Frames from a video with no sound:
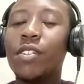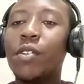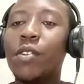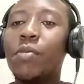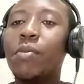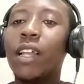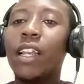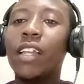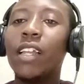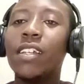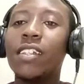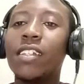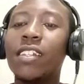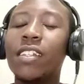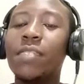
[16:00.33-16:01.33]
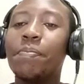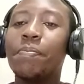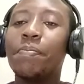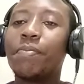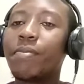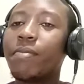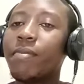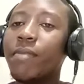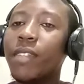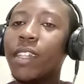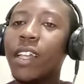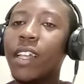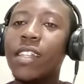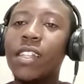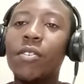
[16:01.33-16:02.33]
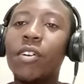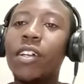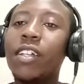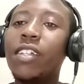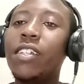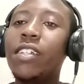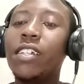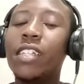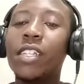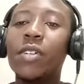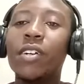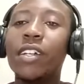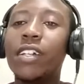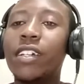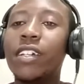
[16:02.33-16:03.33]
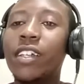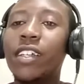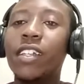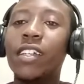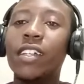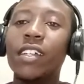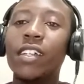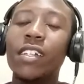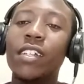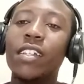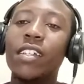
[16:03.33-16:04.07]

normally. They were eating, they were drinking,